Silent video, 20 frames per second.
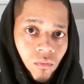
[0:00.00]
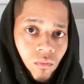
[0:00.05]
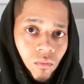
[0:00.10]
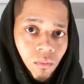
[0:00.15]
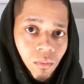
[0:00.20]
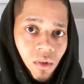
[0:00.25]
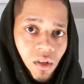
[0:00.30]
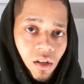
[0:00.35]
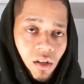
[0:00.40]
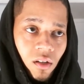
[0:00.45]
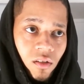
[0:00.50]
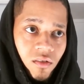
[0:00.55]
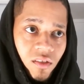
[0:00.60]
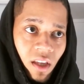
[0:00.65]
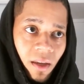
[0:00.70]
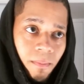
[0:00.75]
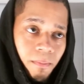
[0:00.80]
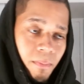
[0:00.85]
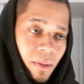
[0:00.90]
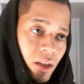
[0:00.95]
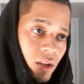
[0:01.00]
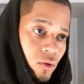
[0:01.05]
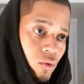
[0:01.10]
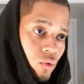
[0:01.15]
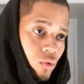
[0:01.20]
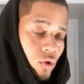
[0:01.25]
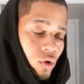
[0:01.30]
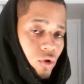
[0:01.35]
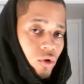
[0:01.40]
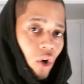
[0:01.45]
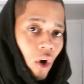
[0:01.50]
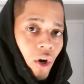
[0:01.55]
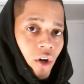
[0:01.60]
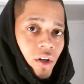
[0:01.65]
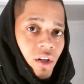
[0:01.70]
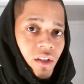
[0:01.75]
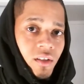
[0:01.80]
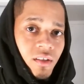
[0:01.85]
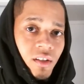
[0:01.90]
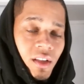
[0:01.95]
Because they've been through the
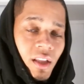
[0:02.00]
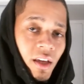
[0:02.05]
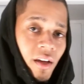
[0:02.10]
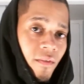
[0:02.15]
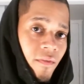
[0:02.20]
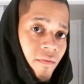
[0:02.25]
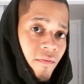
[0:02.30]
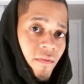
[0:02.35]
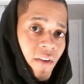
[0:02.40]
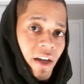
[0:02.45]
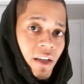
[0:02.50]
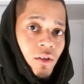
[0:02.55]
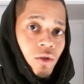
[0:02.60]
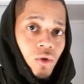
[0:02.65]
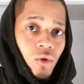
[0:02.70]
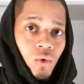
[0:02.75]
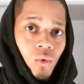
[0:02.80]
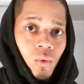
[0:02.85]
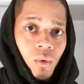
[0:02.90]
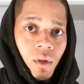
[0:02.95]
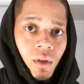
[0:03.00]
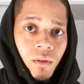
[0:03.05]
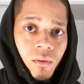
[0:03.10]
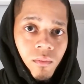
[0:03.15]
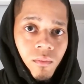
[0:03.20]
darkness and they can fight through it.